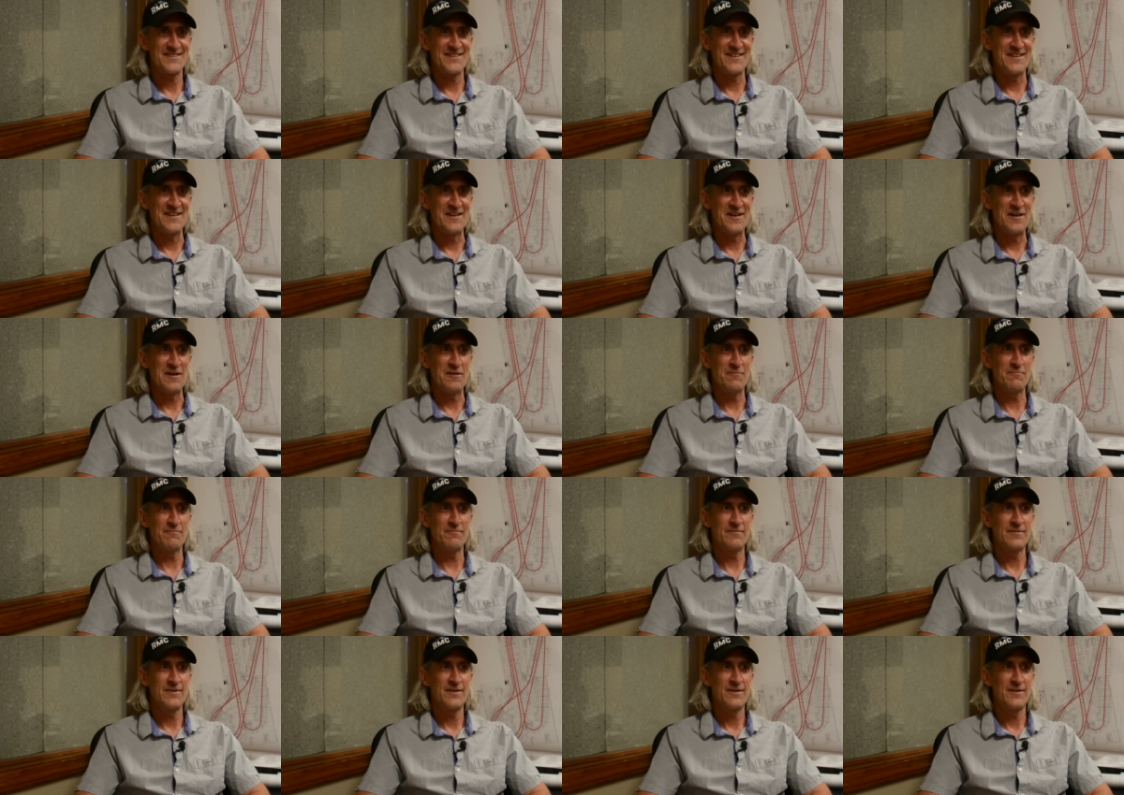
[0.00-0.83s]

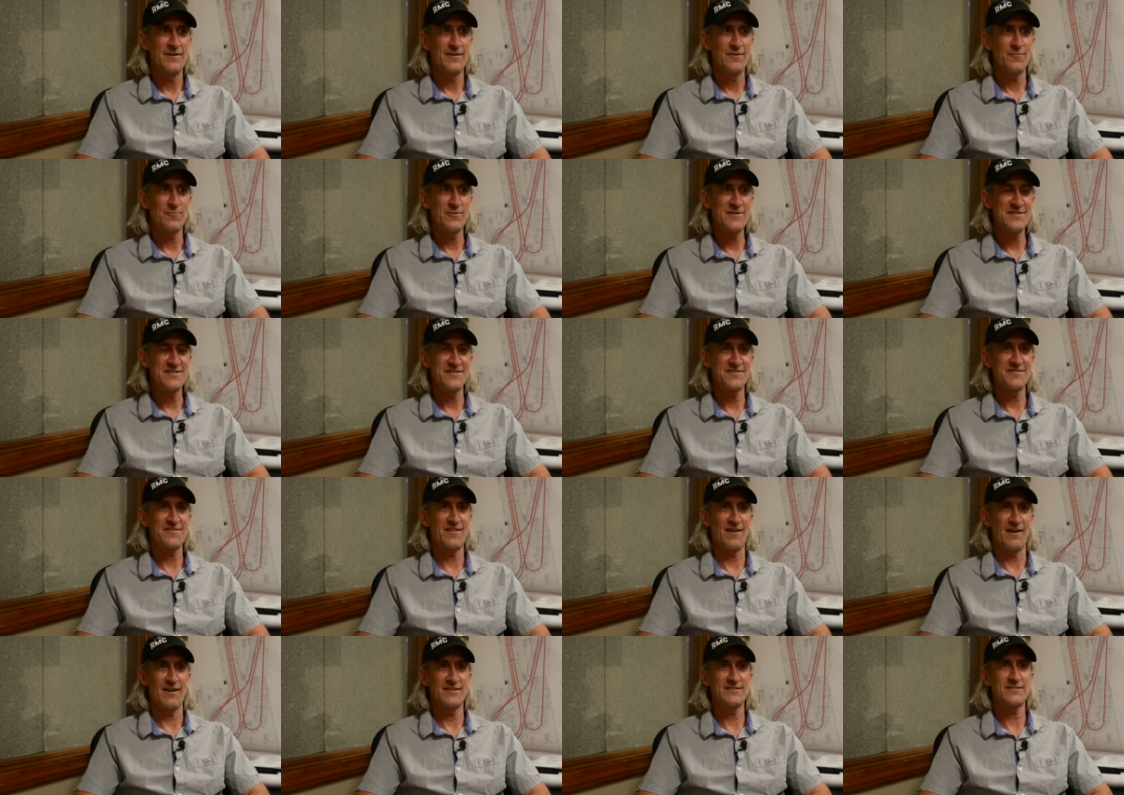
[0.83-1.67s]
um, we
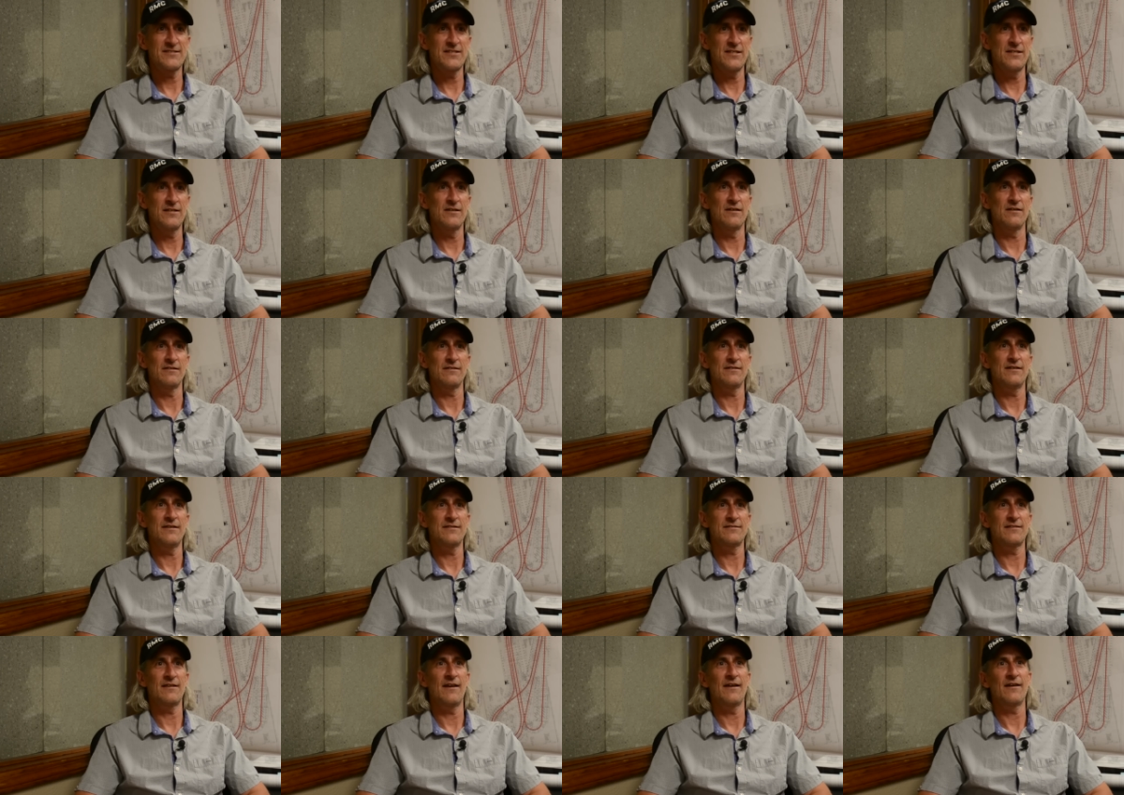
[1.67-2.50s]
just thought still,
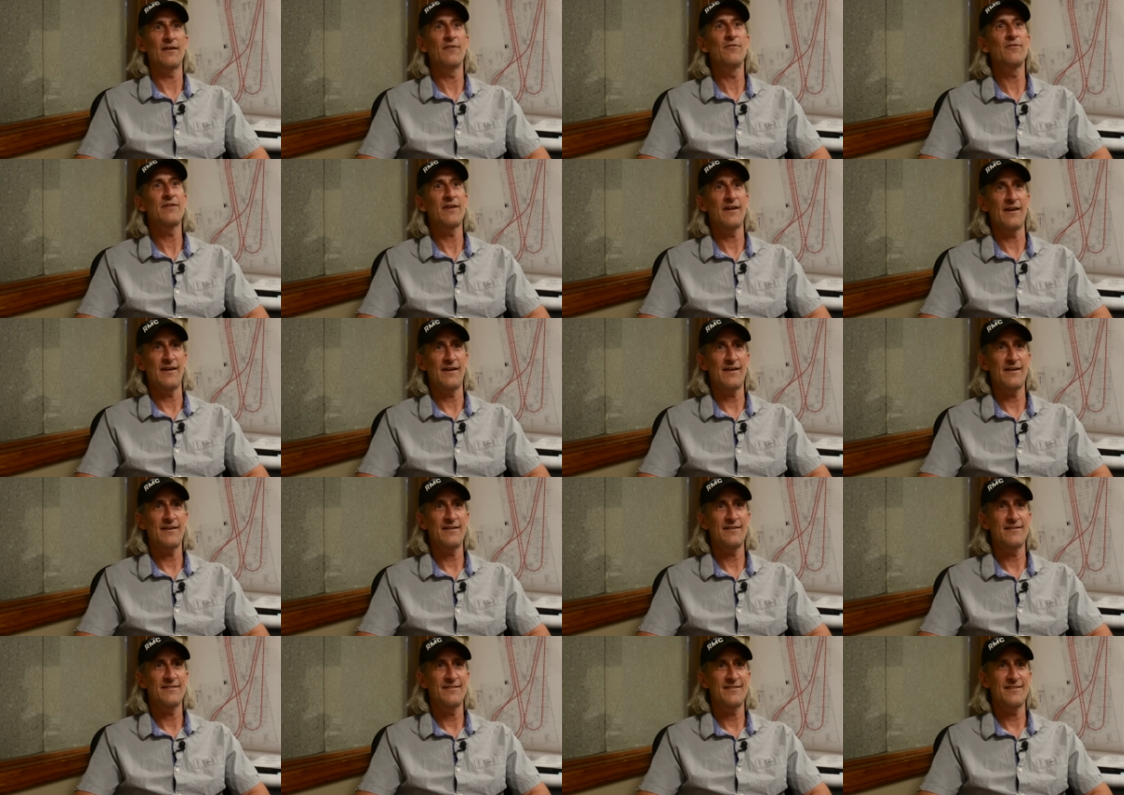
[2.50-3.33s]
it's like,
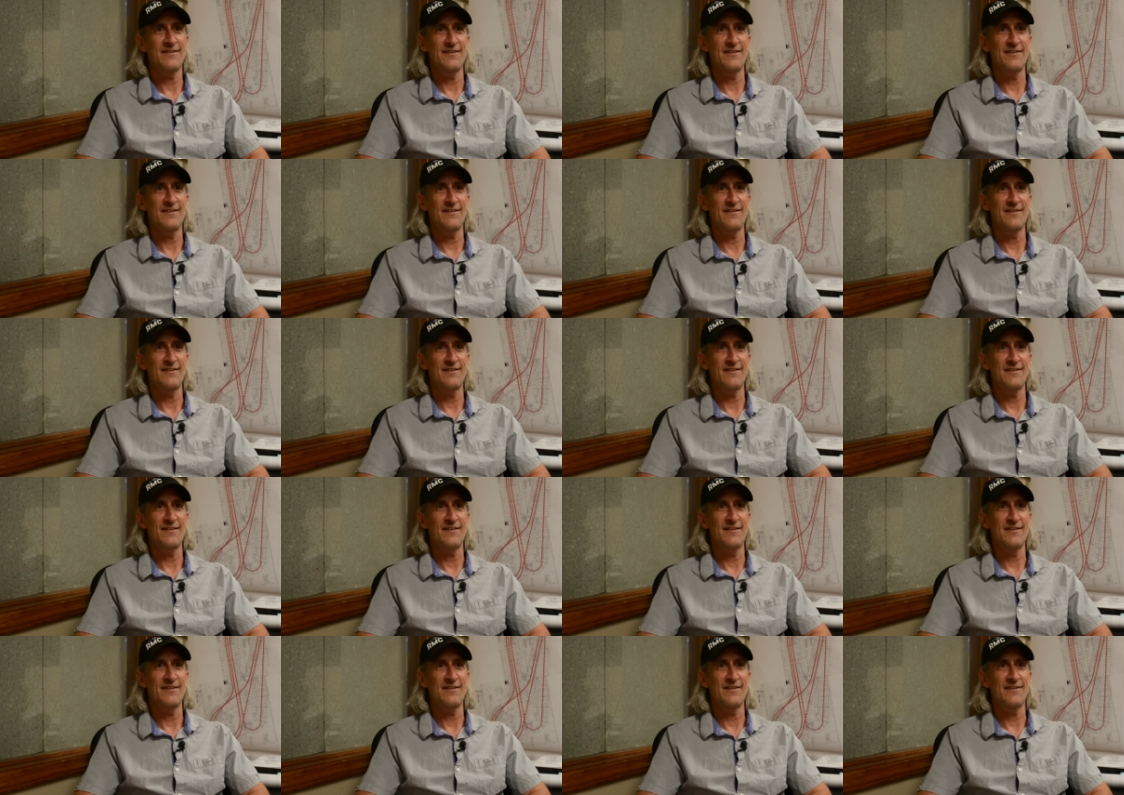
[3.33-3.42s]
okay,